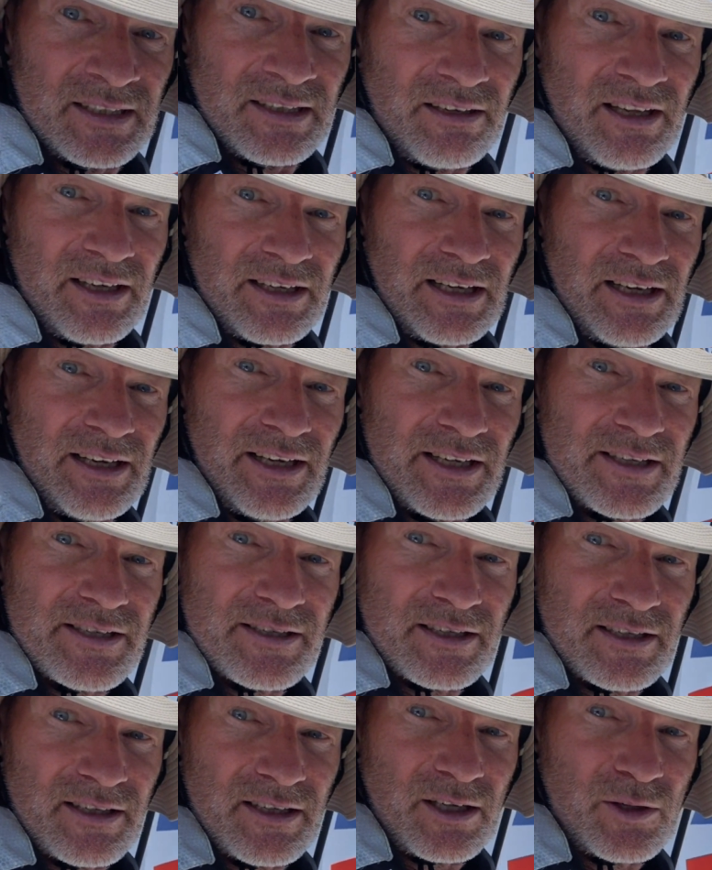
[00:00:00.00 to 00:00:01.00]
Luckily
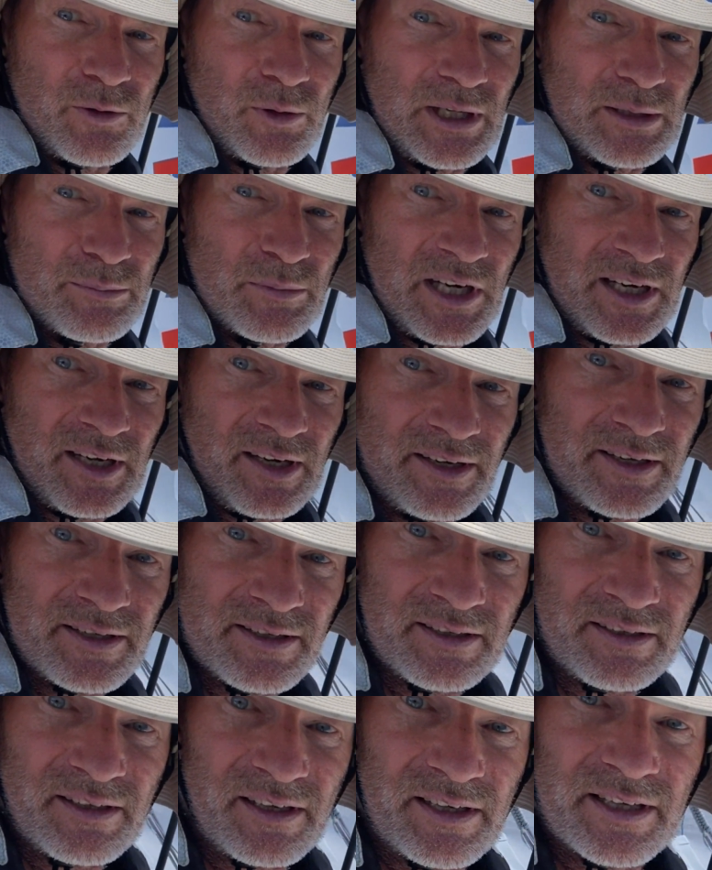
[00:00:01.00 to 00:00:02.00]
it's uh, quite mild,
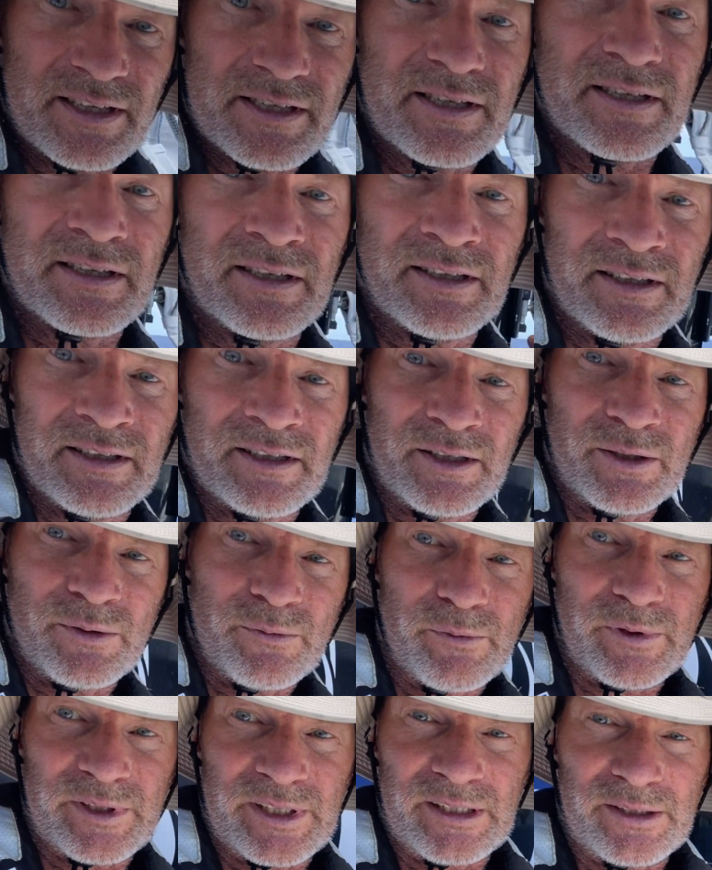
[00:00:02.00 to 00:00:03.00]
nice
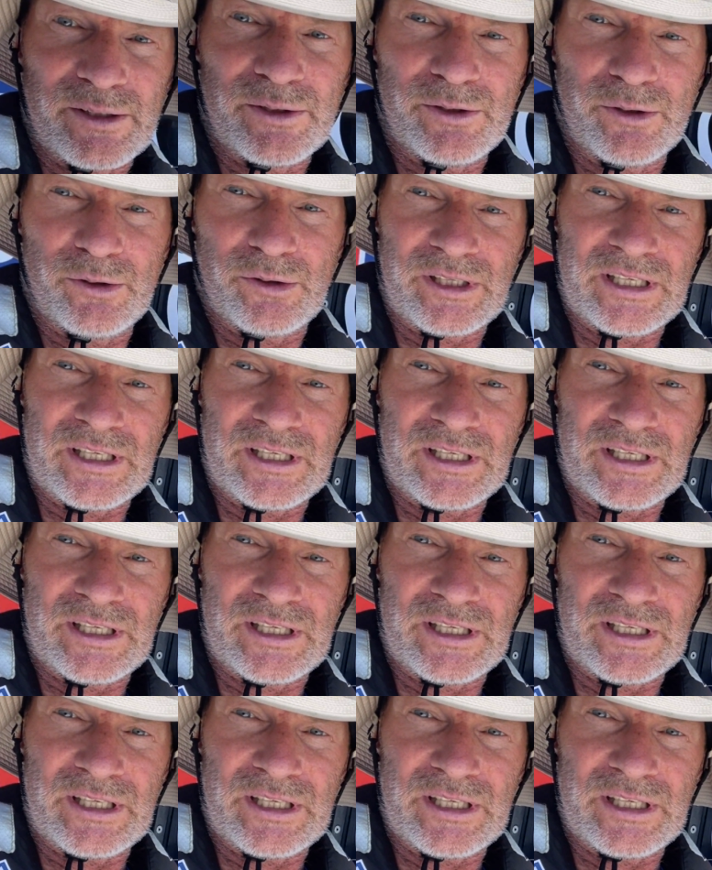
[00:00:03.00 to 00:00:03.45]
weather to do